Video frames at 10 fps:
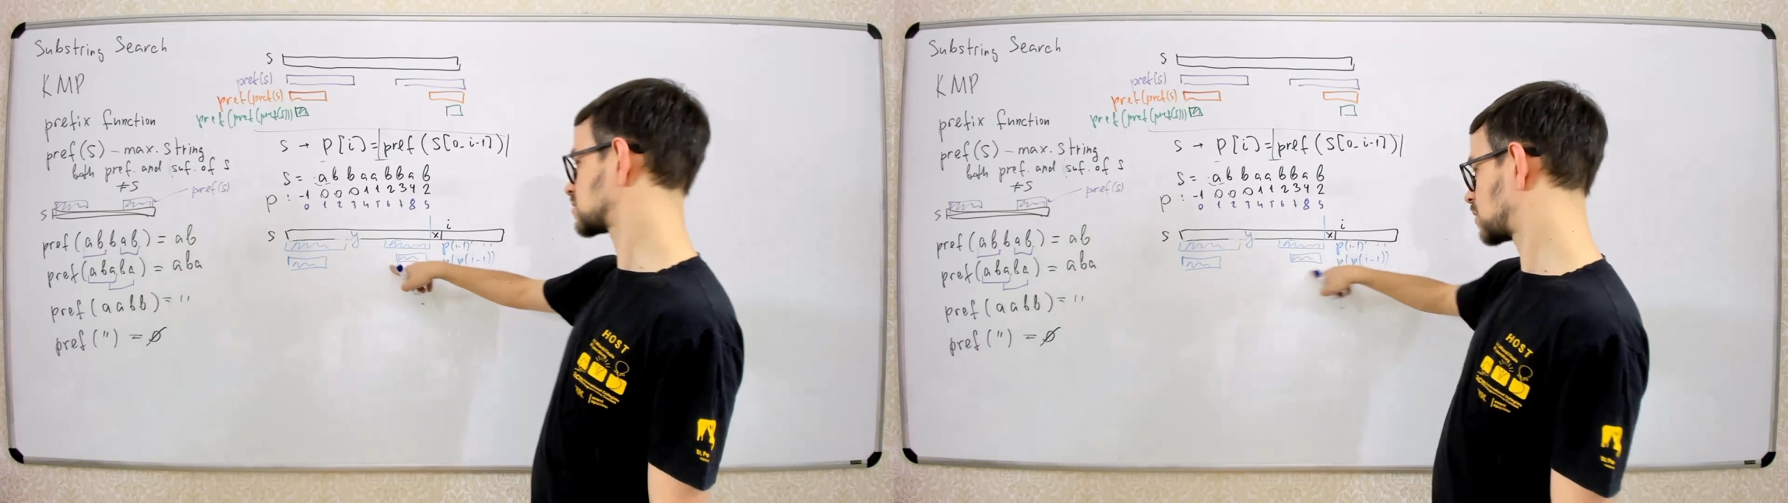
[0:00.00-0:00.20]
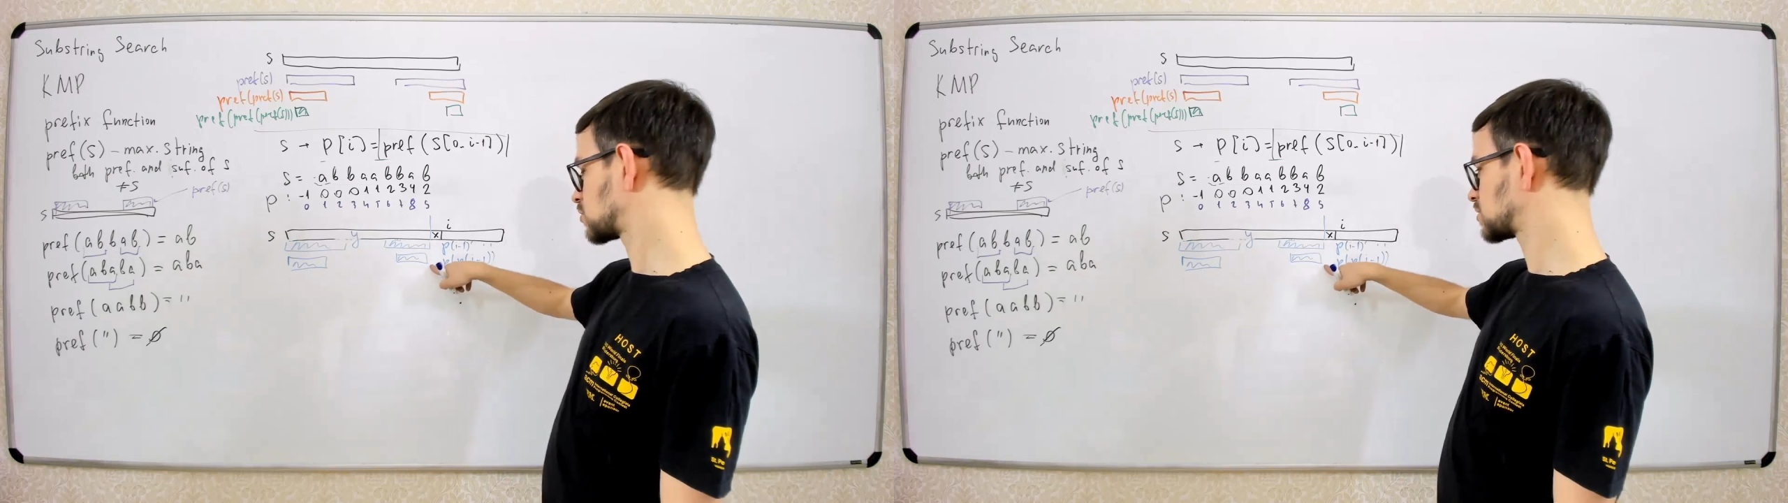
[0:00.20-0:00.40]

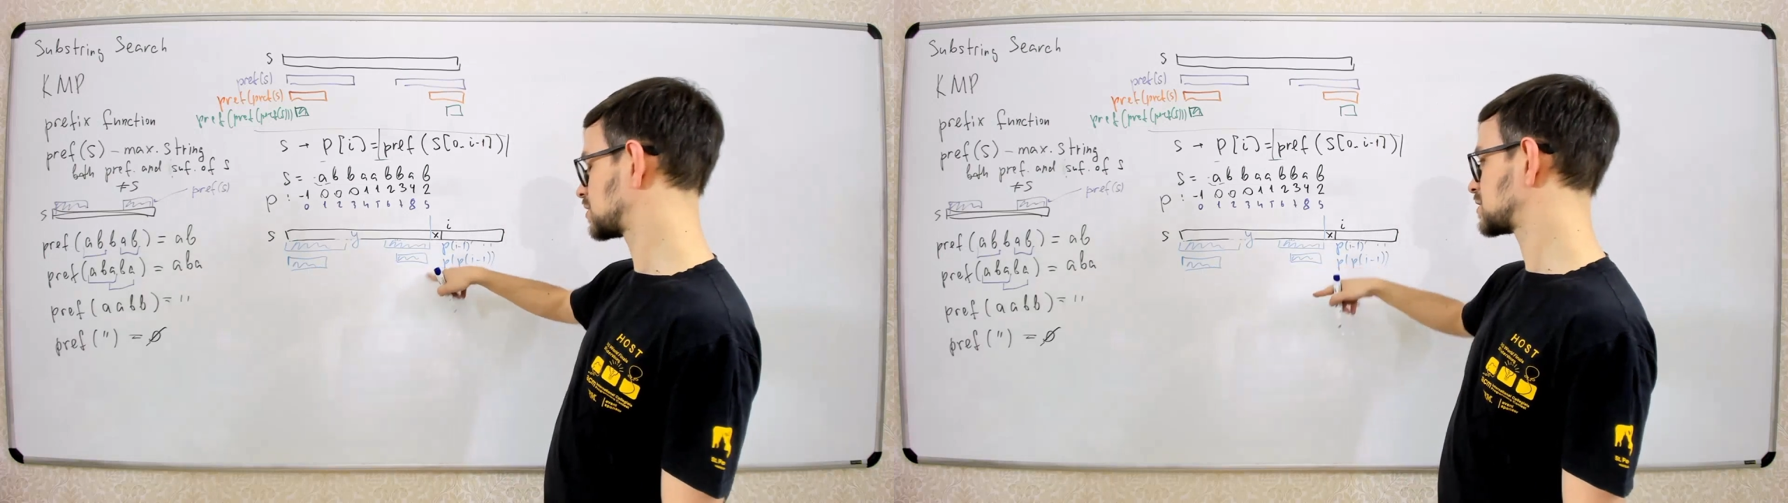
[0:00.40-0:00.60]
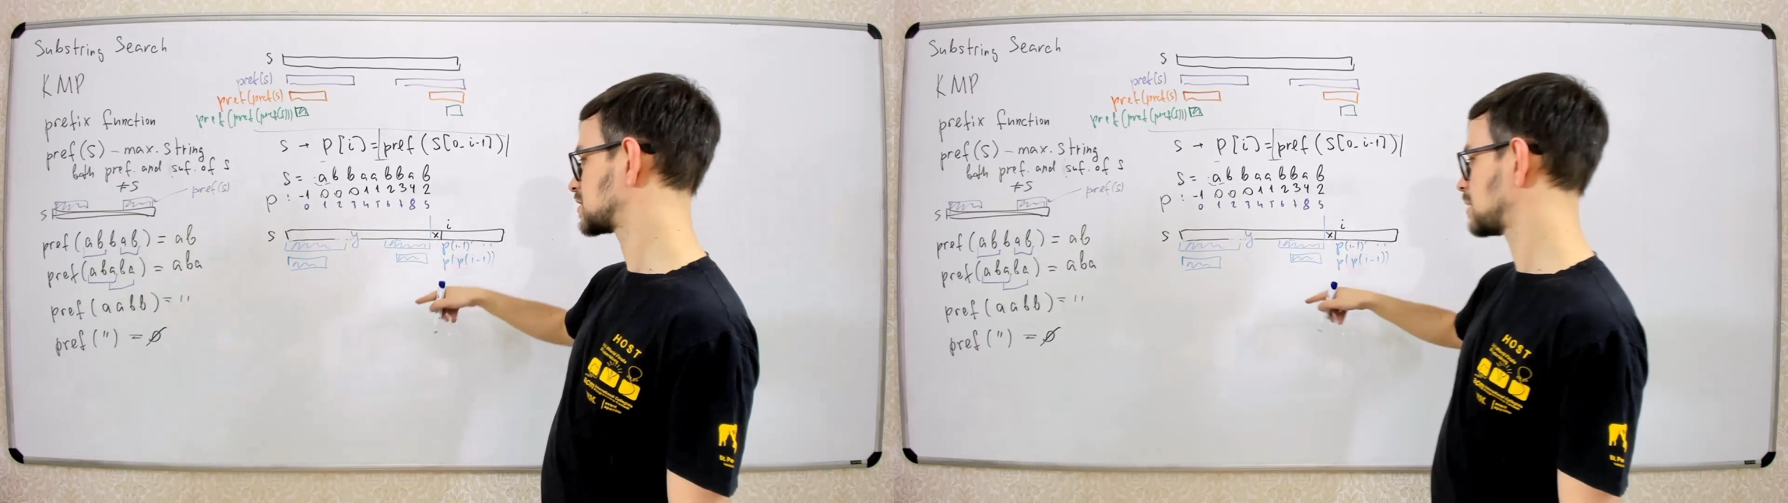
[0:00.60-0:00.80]
because it
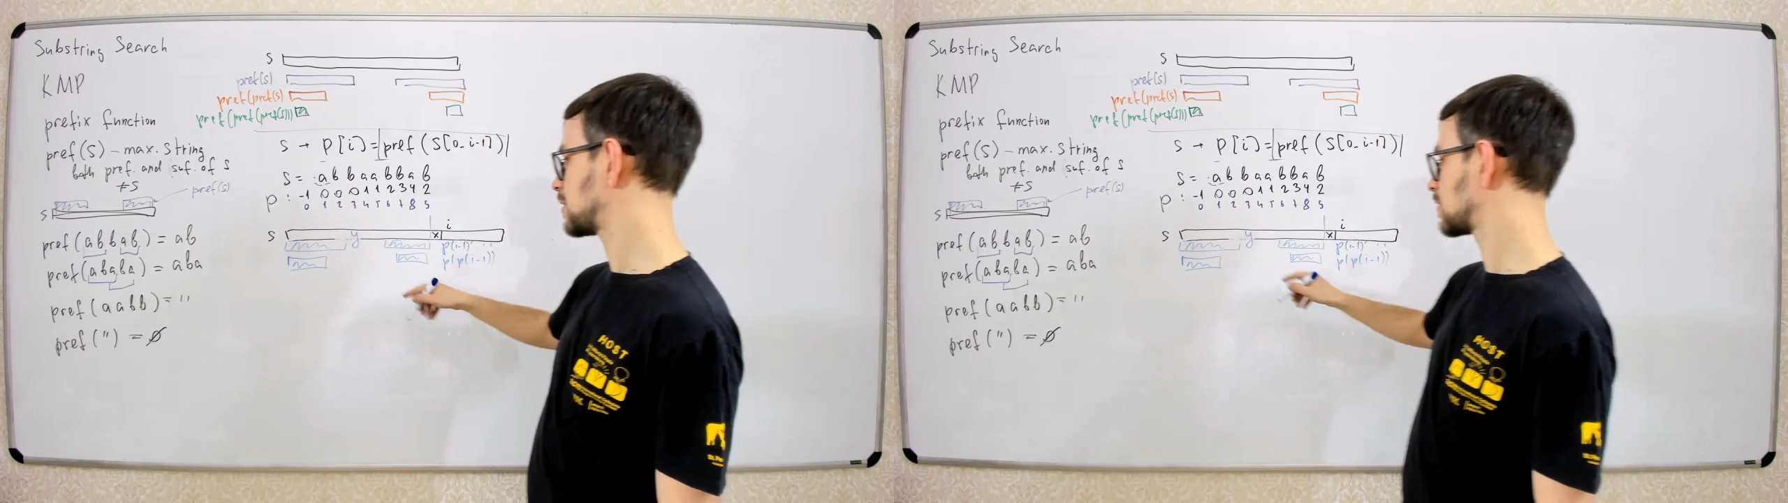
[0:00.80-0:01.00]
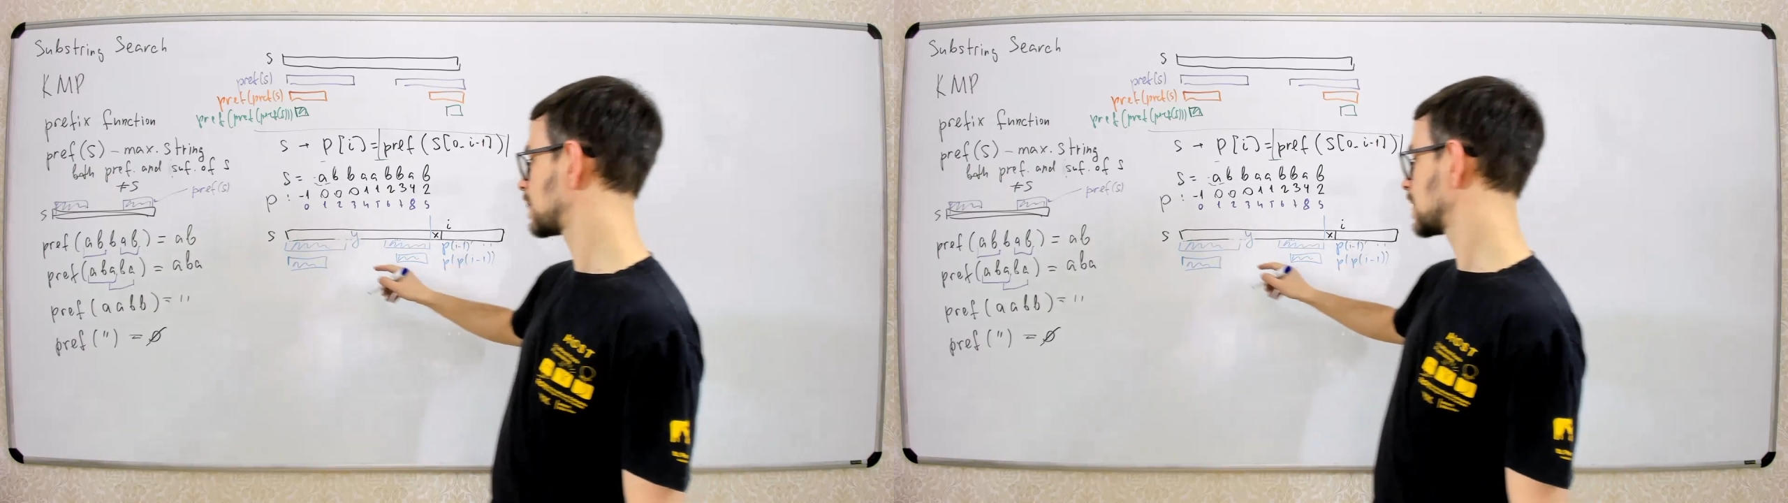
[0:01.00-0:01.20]
is the same
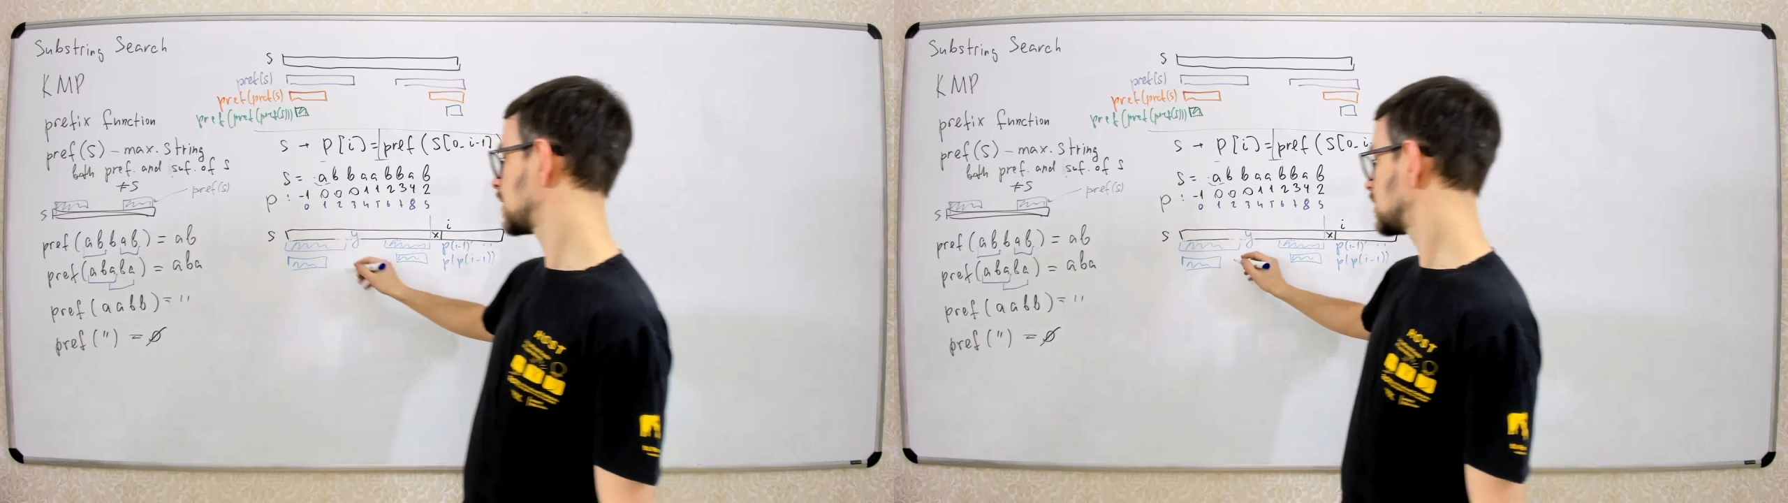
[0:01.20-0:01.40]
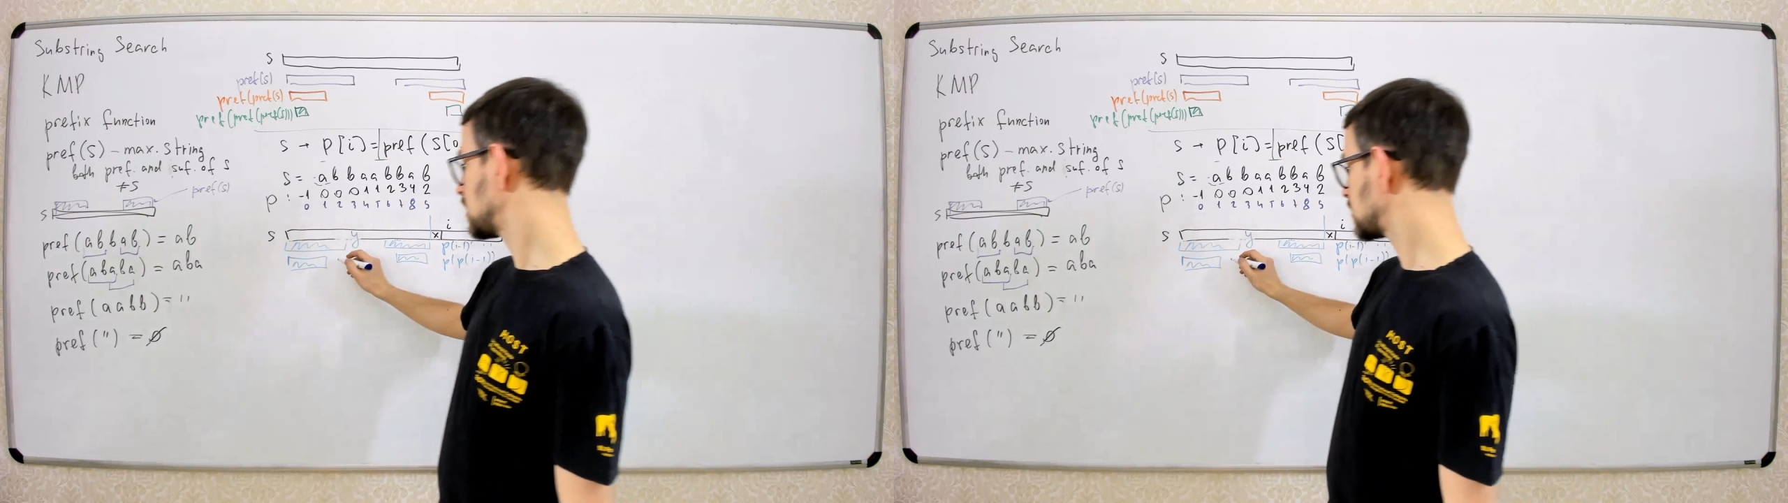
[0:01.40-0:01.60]
here.
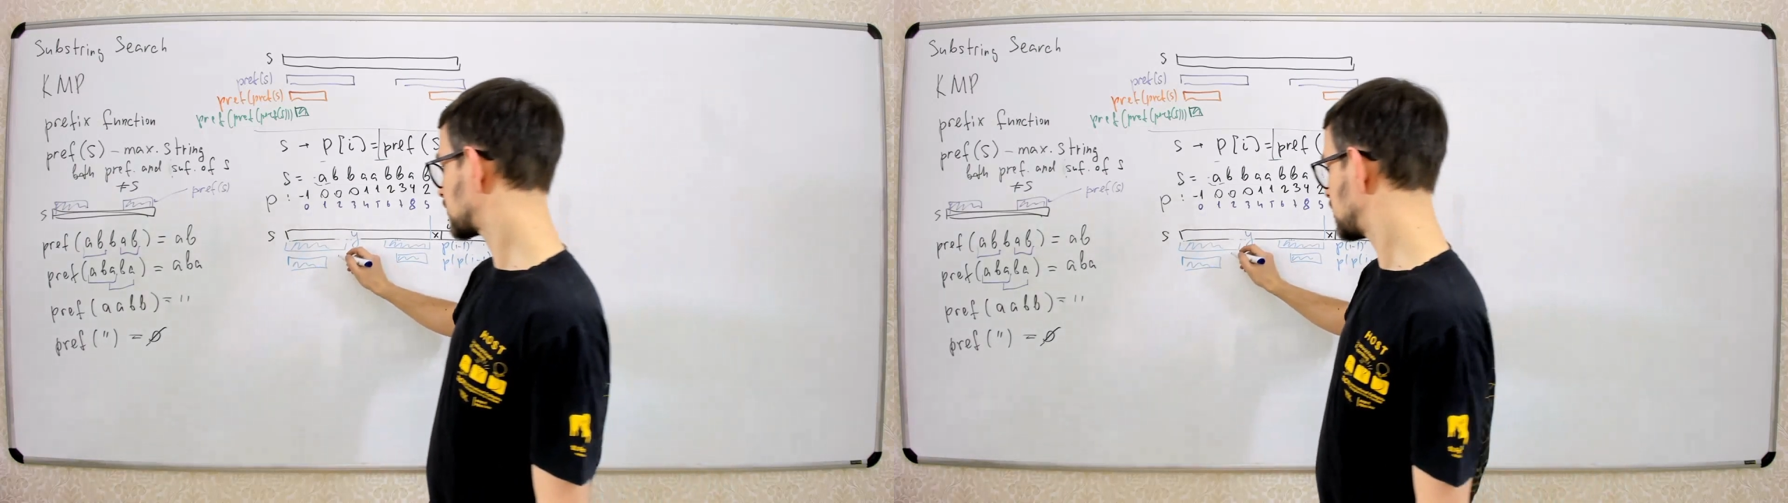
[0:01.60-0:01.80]
If